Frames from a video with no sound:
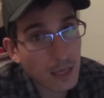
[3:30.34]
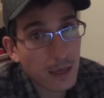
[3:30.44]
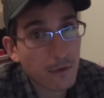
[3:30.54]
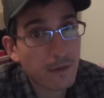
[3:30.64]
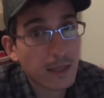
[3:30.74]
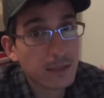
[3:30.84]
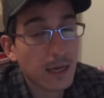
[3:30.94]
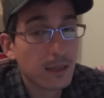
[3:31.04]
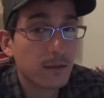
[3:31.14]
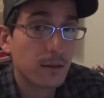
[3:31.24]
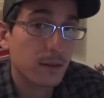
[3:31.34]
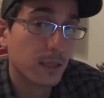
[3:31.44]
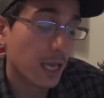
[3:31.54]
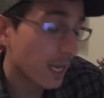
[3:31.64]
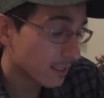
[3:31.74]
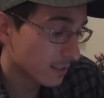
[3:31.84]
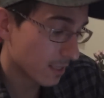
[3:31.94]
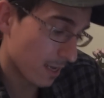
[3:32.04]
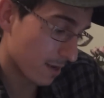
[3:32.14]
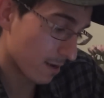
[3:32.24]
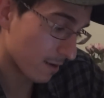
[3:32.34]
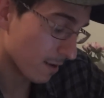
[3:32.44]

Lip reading: if that's not the case, then,